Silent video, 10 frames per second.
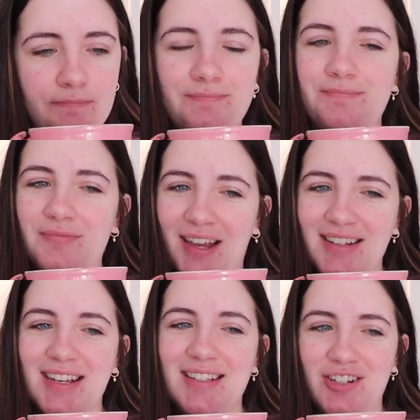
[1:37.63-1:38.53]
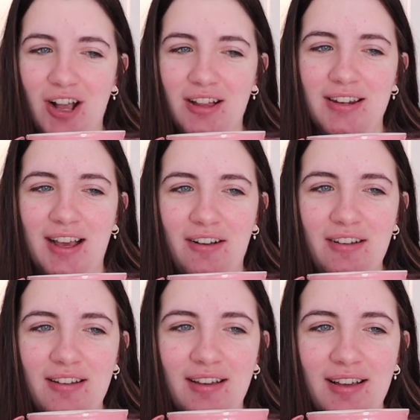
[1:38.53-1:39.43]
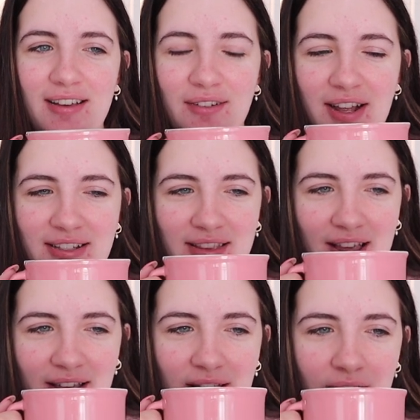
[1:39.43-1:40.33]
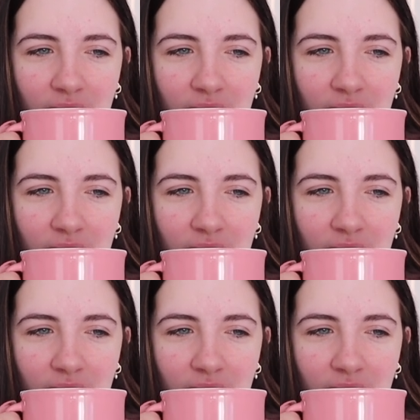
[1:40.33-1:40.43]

I can taste the chocolate now when I said that.